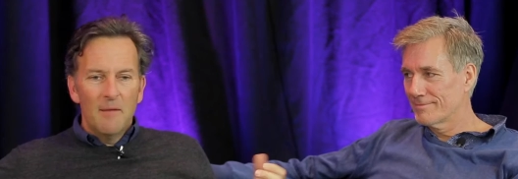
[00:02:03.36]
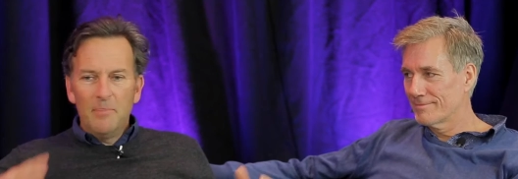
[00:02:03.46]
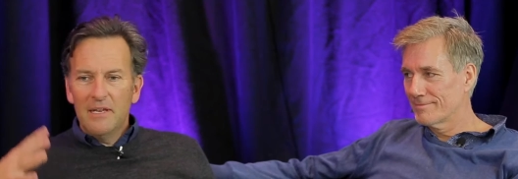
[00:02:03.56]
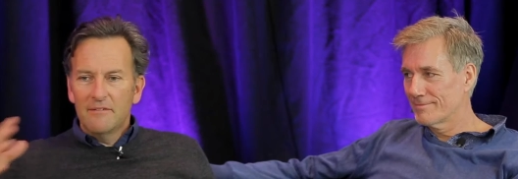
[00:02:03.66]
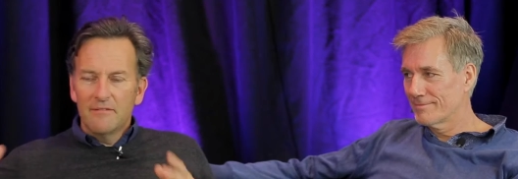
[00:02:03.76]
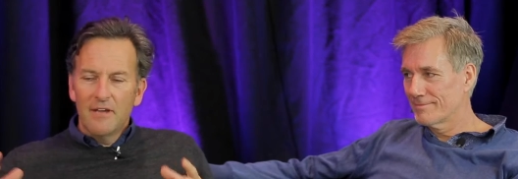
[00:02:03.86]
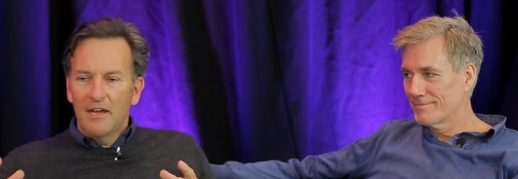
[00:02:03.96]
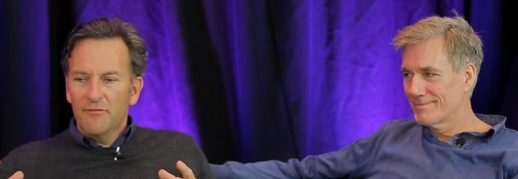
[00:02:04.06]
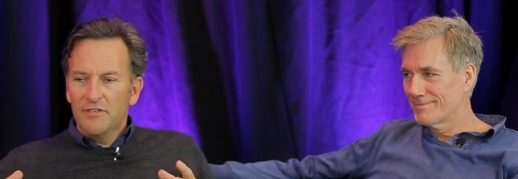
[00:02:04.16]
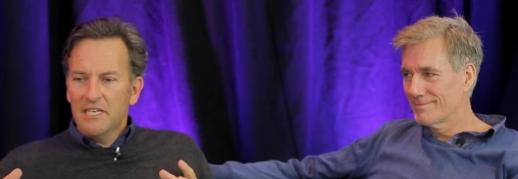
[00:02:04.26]
Speaker 1: a bit
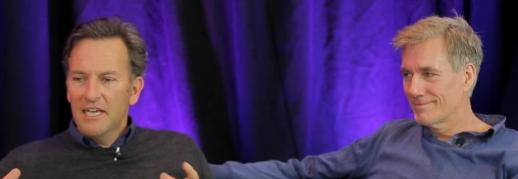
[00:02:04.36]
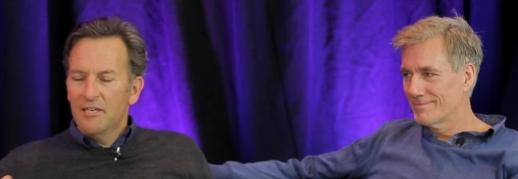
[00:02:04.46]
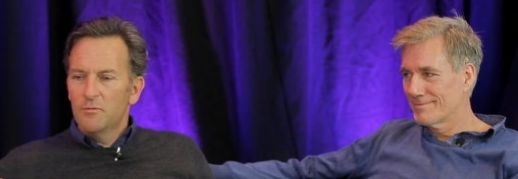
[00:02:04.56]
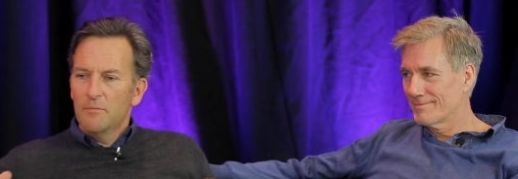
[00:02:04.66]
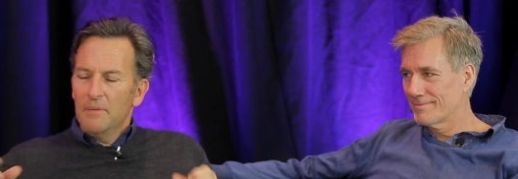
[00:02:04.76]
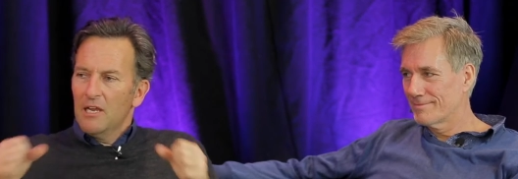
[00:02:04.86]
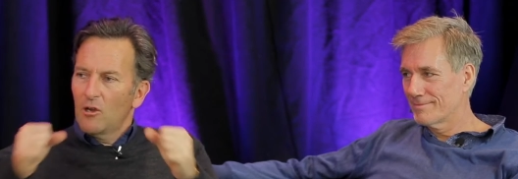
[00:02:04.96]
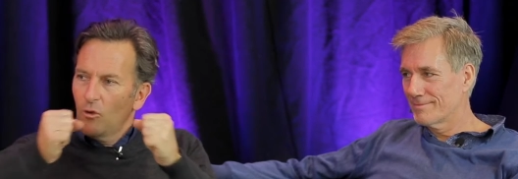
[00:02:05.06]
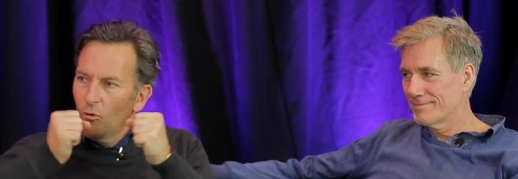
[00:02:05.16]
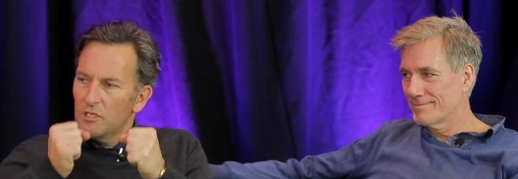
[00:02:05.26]
uh, fatigued with being
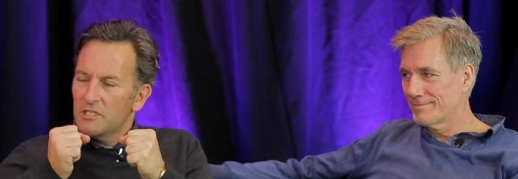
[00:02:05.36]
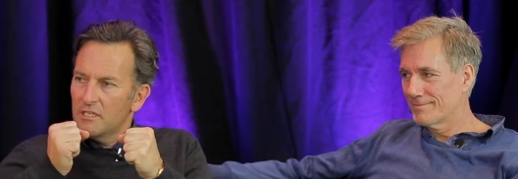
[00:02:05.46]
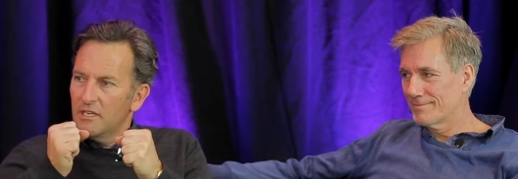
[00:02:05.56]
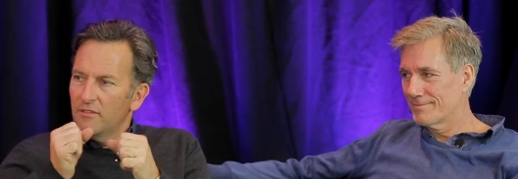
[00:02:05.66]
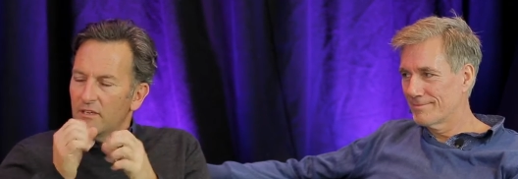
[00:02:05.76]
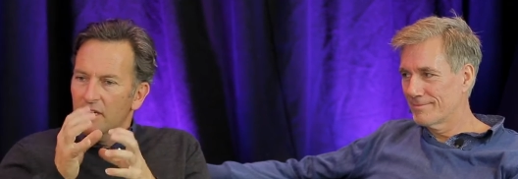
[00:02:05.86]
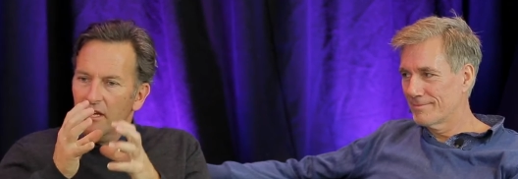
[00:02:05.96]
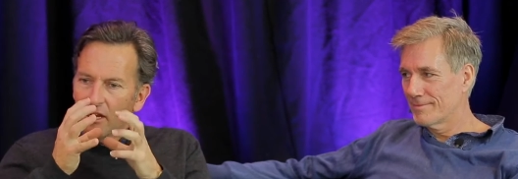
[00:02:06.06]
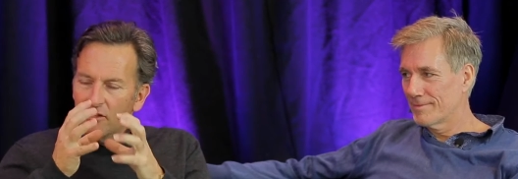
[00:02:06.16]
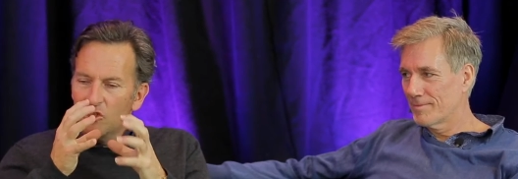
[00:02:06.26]
cloistered in the
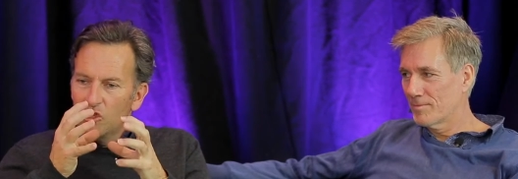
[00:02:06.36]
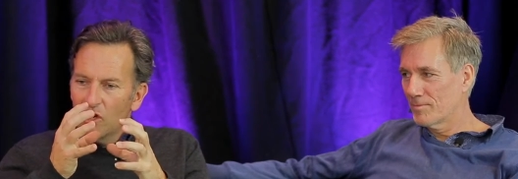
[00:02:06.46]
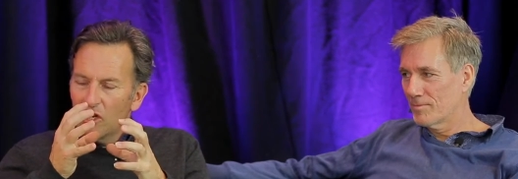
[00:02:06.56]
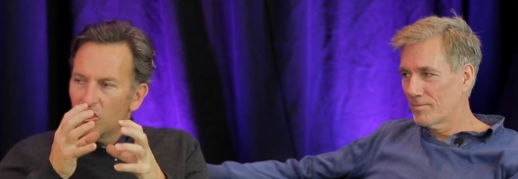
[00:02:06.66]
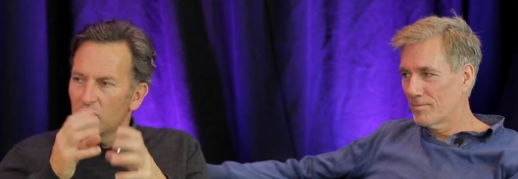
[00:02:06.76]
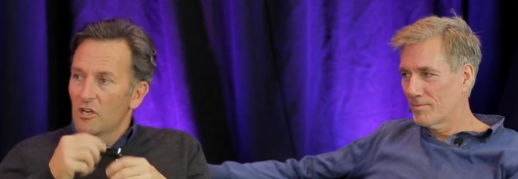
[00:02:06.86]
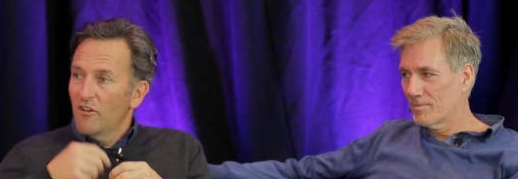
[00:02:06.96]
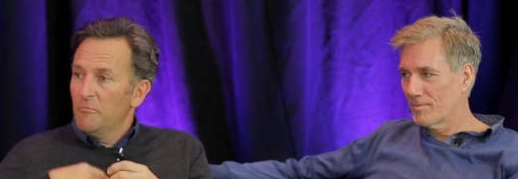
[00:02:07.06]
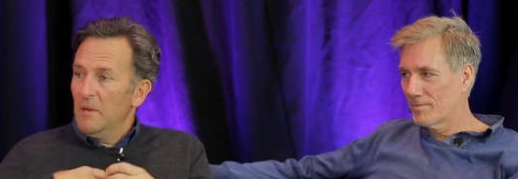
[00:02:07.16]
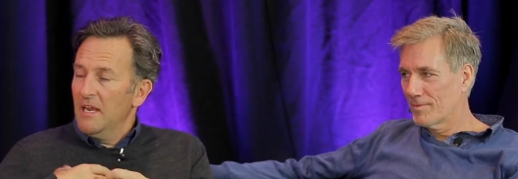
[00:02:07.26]
constriction
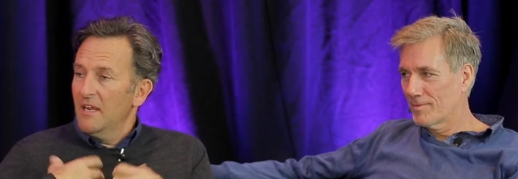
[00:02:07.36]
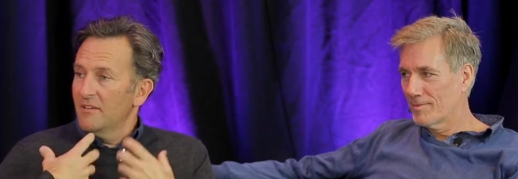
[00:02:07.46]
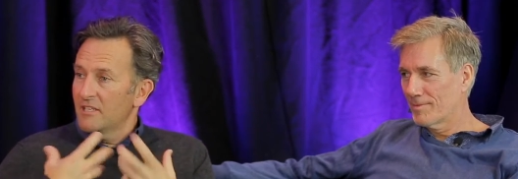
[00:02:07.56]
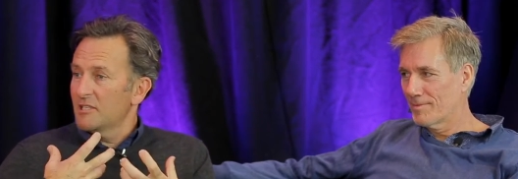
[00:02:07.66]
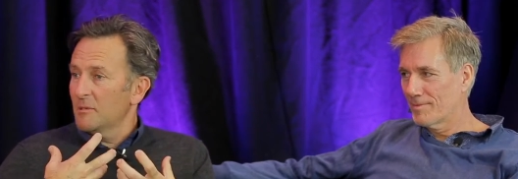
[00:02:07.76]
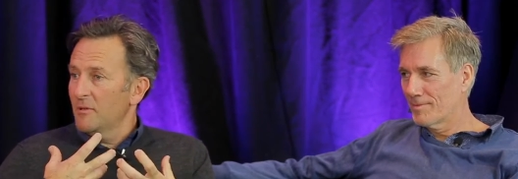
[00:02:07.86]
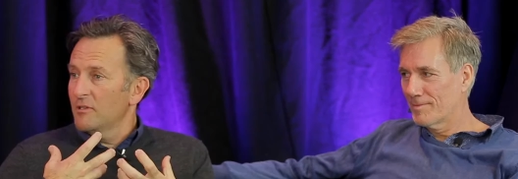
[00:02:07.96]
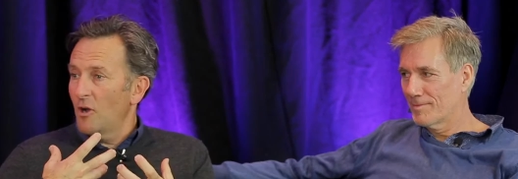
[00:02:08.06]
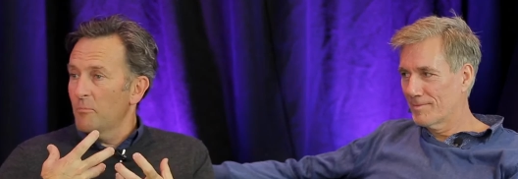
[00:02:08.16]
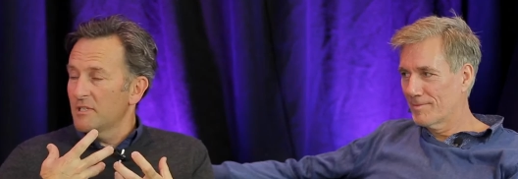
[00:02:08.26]
of being a
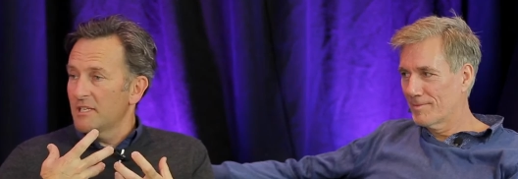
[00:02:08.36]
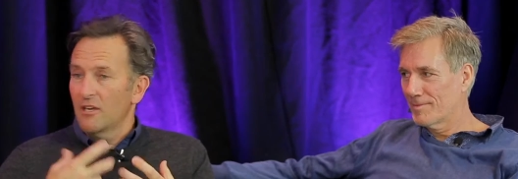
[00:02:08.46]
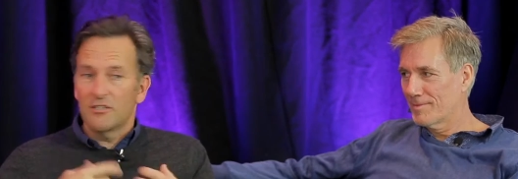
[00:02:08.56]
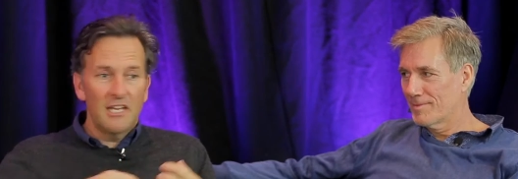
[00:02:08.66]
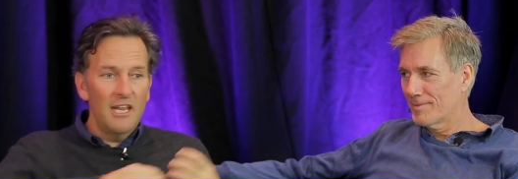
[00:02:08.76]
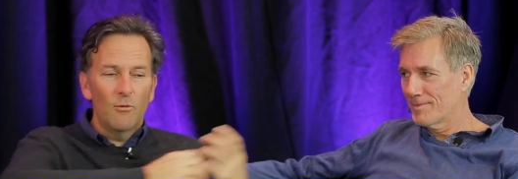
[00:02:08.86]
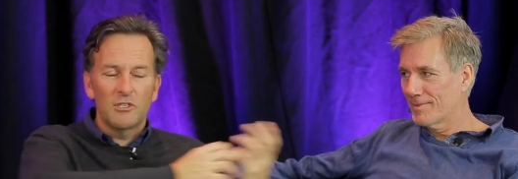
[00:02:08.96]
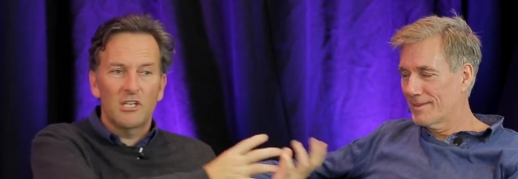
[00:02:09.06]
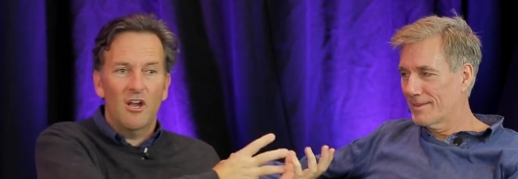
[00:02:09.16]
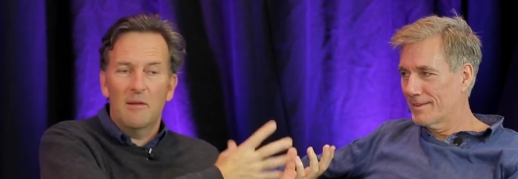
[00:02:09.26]
disciplined opera singer. So he
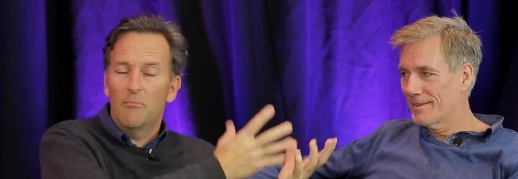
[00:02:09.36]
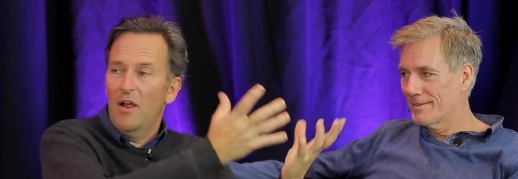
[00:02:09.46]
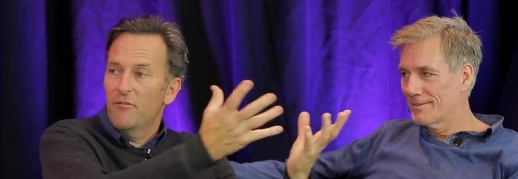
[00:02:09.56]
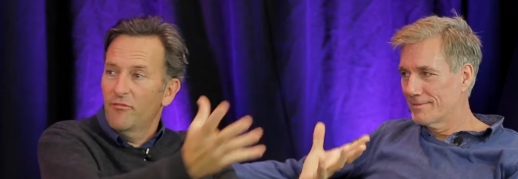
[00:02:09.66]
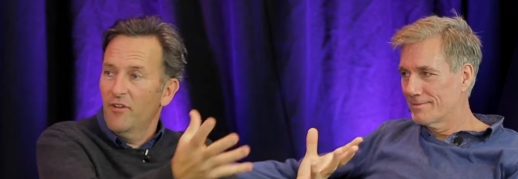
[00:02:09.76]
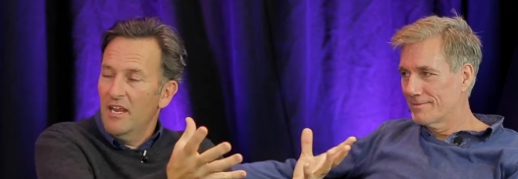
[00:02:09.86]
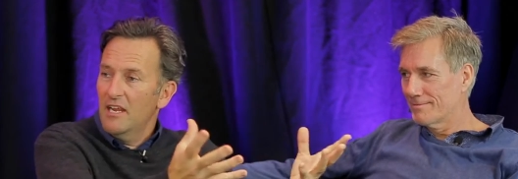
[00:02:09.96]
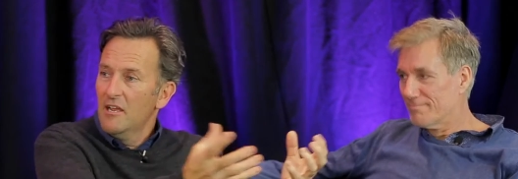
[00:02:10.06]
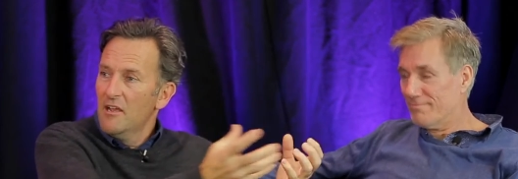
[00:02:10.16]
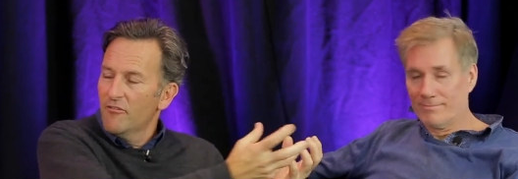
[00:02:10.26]
wants to kind of break
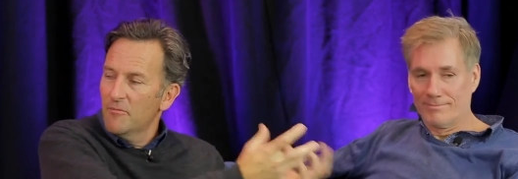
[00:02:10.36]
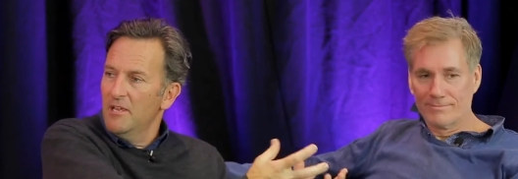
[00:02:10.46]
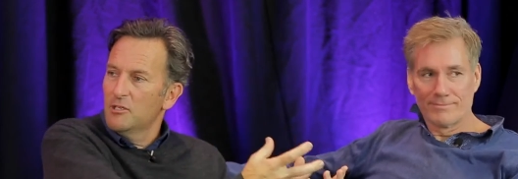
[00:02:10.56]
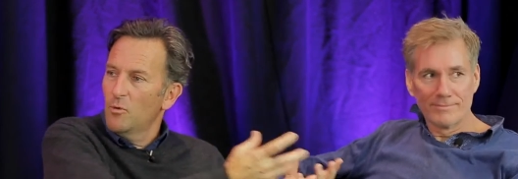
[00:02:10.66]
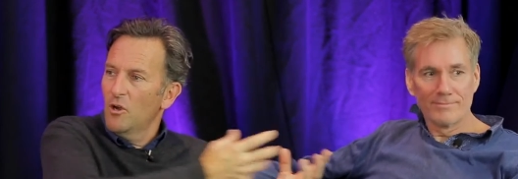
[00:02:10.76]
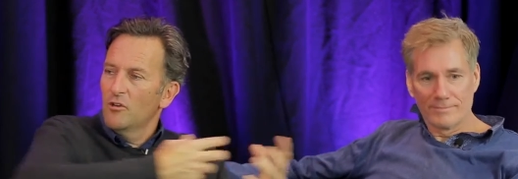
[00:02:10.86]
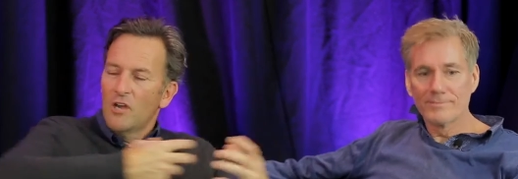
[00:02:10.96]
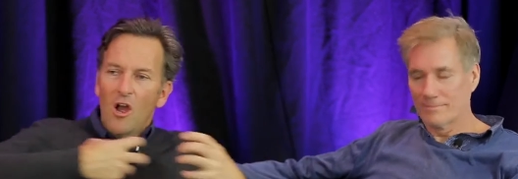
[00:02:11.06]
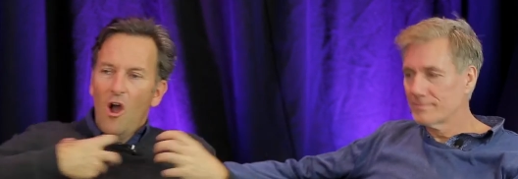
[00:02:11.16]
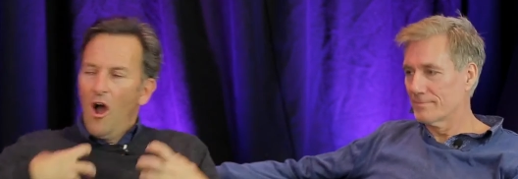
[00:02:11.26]
free from his world.
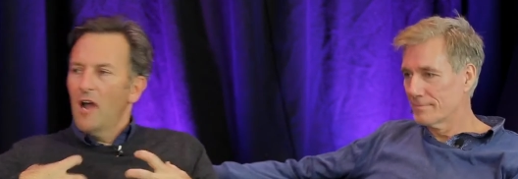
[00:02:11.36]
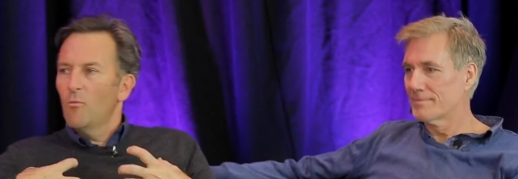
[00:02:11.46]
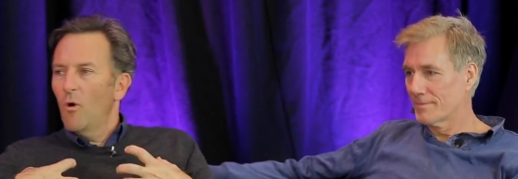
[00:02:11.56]
I